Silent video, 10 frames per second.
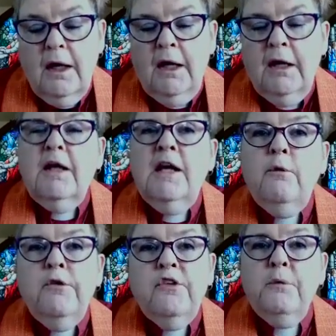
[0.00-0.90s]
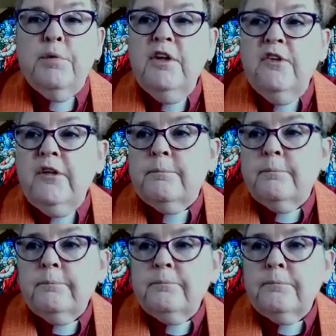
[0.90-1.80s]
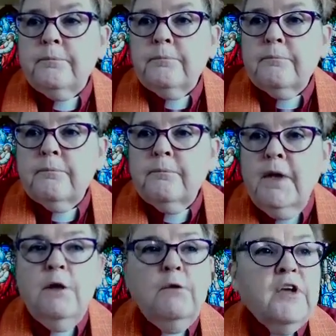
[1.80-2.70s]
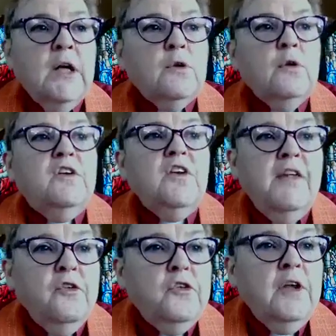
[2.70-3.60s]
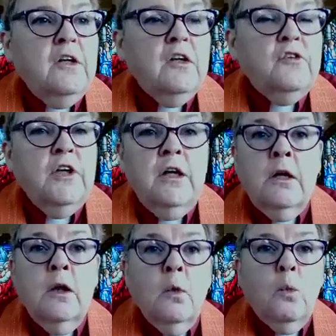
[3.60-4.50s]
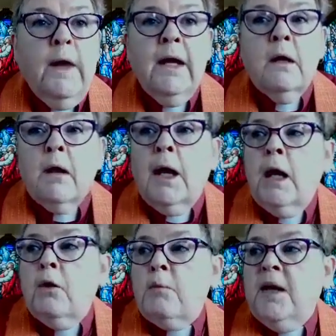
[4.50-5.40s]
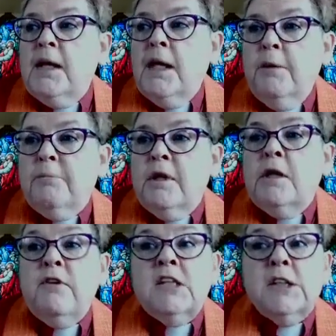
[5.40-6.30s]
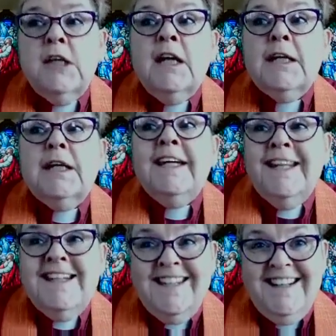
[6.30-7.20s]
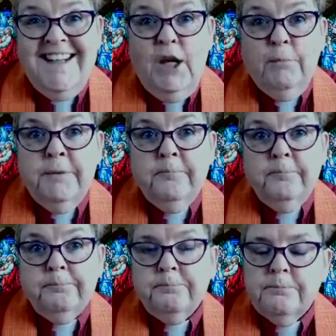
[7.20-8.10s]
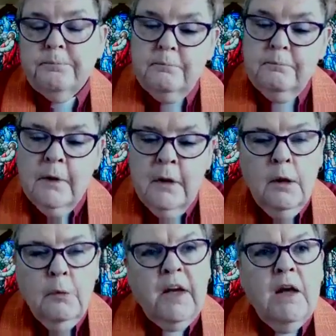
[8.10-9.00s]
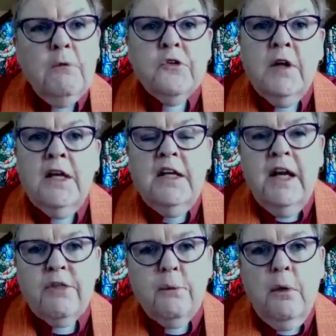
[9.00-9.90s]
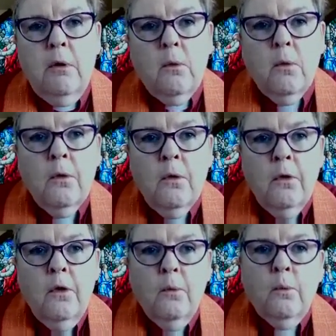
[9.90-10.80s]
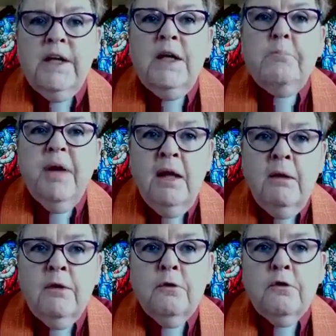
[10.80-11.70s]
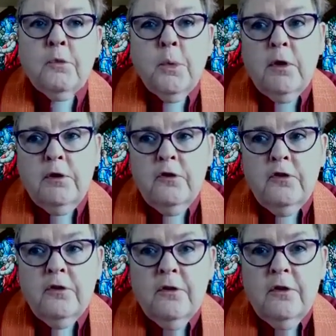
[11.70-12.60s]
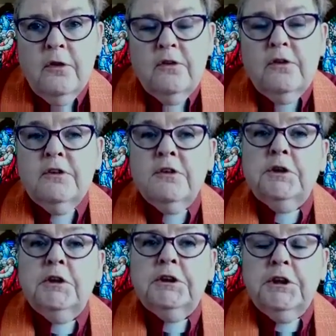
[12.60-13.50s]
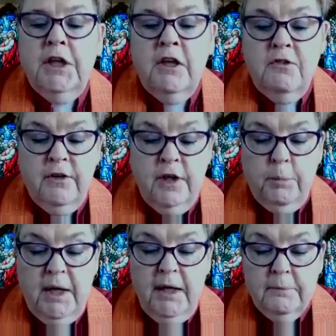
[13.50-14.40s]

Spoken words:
And he was in prison. He was under a death sentence. He didn't know when or how it might happen, and eventually it did happen. But he was on death row when he penned those words to the church in Philippi.